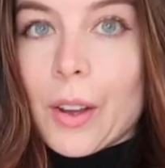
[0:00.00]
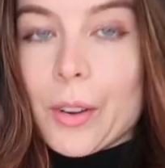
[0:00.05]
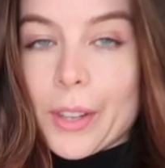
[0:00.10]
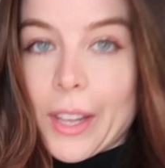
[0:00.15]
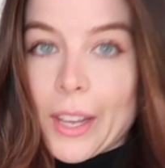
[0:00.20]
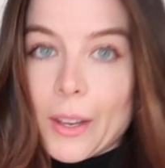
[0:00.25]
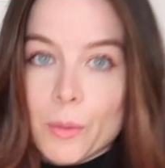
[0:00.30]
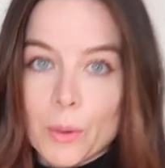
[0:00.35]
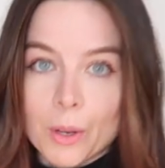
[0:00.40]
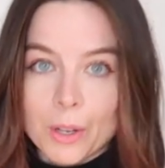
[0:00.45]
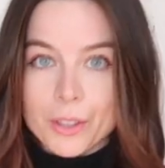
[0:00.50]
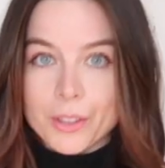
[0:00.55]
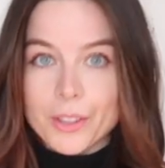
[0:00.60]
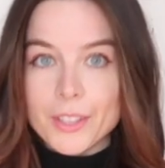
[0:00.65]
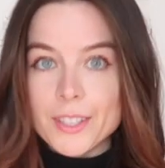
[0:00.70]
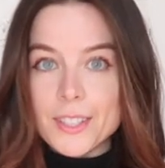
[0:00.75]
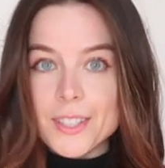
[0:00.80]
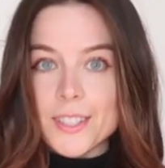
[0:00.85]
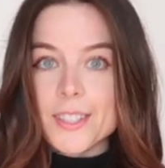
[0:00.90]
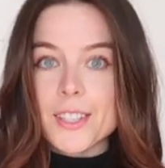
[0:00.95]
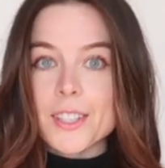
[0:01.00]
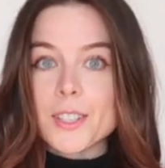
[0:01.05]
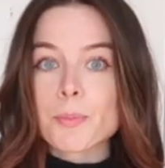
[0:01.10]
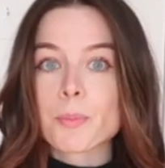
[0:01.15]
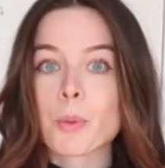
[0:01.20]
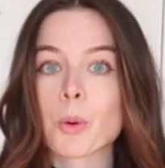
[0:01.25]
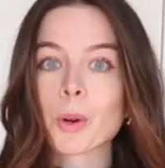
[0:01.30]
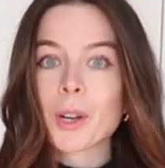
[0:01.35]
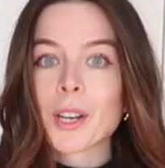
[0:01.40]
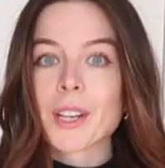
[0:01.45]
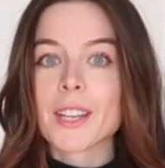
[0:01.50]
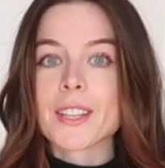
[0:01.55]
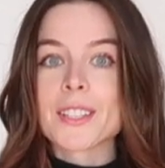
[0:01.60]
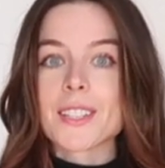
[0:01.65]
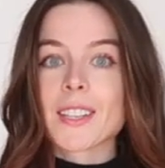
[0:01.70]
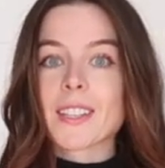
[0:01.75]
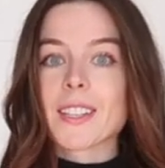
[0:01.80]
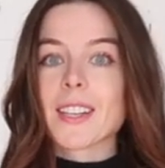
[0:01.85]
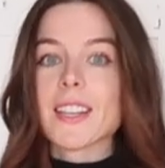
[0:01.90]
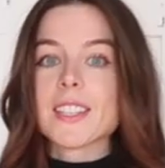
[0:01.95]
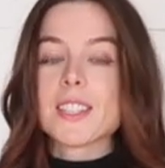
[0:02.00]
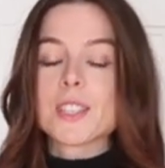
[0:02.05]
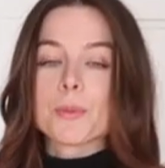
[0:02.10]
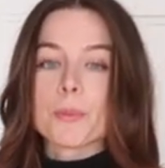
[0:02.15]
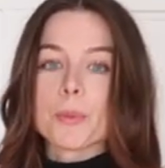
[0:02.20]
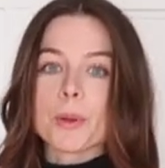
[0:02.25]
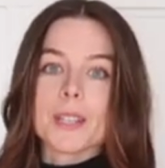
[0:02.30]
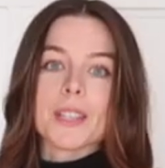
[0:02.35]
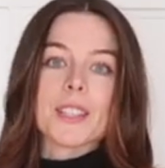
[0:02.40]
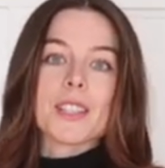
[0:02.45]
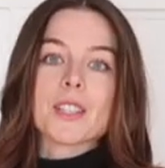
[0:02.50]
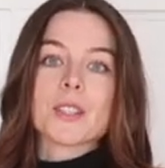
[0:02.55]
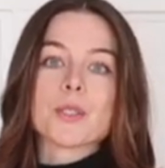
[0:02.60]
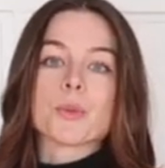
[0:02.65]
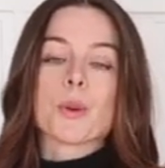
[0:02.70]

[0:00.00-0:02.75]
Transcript: Okay, well this is as boring as it gets, but it is